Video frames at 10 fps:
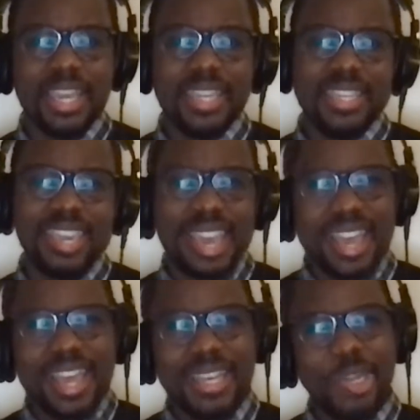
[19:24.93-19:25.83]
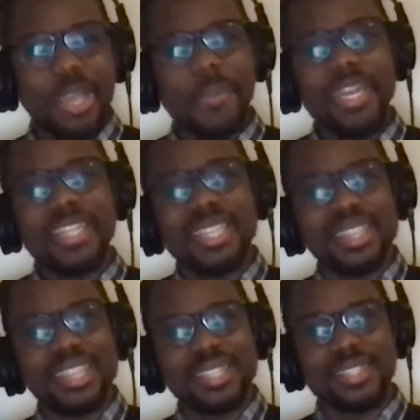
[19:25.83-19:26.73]
Yeah, look, I mean, I
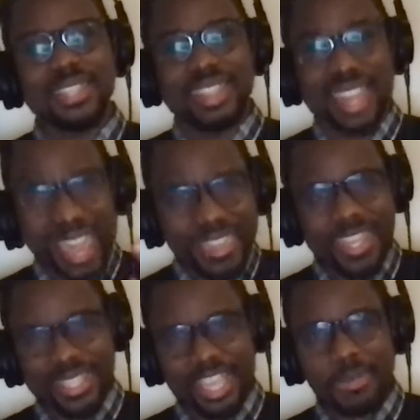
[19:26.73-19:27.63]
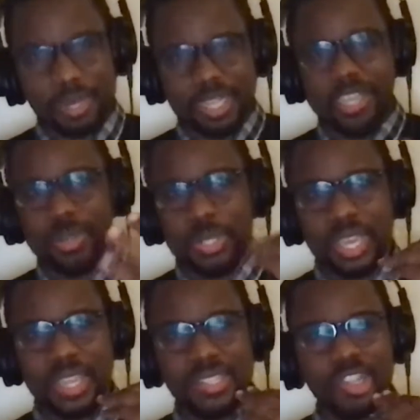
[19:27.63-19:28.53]
think this the, the ethics aspect, like you
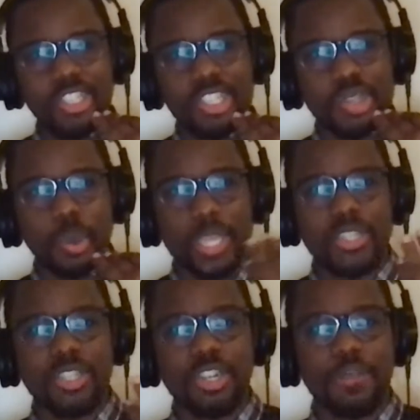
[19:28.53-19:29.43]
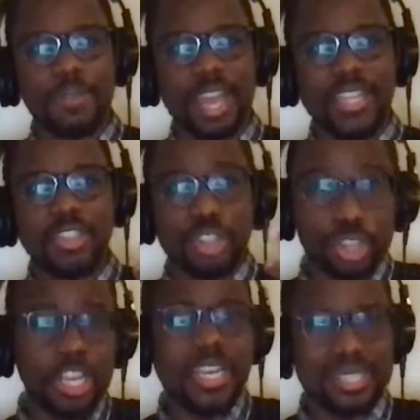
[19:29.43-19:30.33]
say, it's not just a question of like
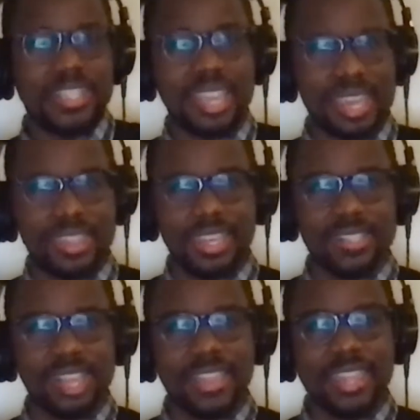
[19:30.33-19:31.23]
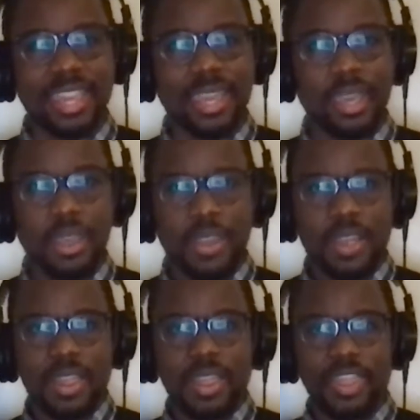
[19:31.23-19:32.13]
journalistic ethics. I think
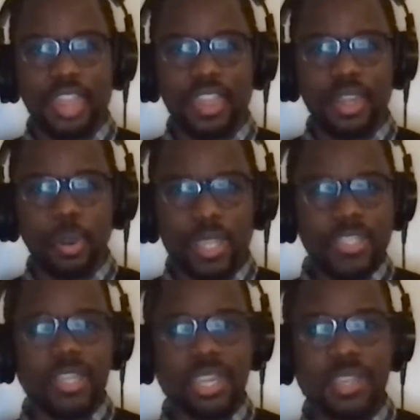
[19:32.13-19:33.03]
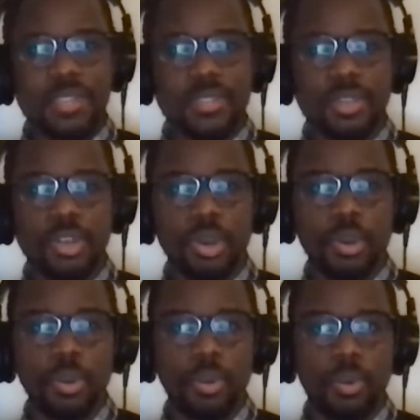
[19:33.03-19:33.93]
the the question is, you
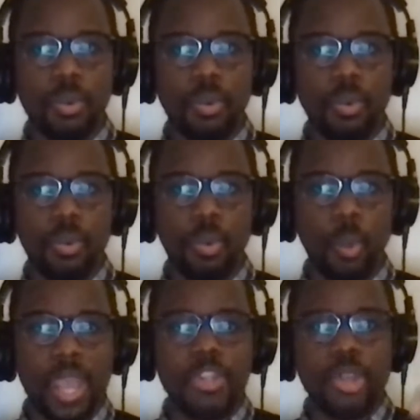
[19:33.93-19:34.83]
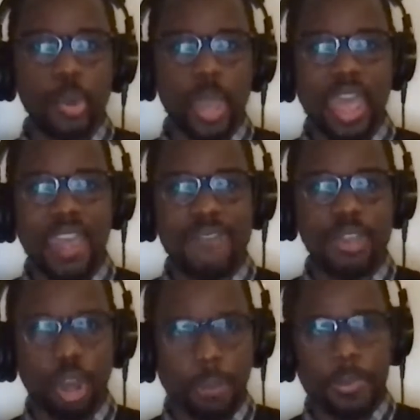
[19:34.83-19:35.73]
know, when you have
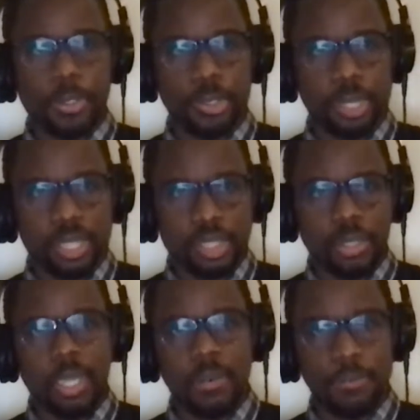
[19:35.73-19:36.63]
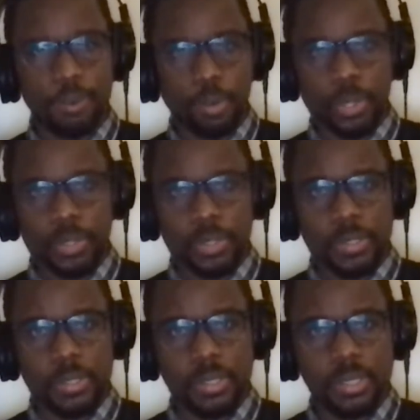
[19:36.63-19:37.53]
the opportunity to
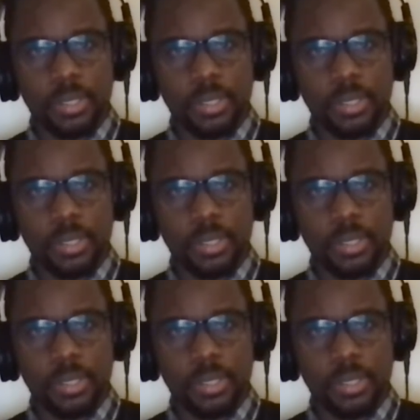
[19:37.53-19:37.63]
influence